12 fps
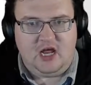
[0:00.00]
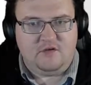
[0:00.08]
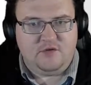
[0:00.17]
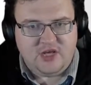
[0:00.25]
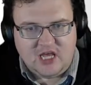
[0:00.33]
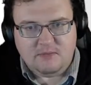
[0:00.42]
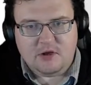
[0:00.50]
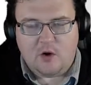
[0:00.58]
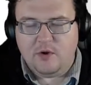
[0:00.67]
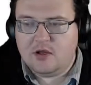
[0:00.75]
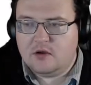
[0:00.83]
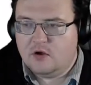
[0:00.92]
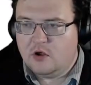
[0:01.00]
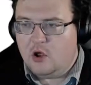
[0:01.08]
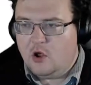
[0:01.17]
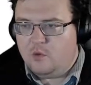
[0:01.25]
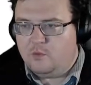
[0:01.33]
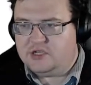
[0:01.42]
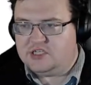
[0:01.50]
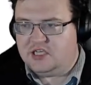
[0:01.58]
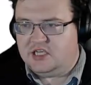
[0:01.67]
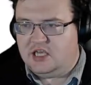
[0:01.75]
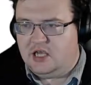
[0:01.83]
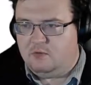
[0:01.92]
Now, if we keep going, we
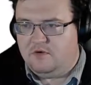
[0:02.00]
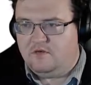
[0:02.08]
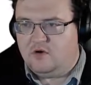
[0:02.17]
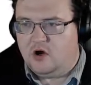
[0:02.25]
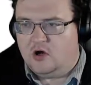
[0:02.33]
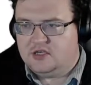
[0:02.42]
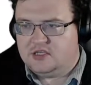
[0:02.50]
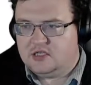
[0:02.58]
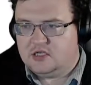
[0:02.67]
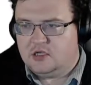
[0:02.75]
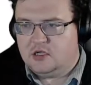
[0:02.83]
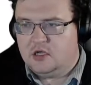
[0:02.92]
see here we've got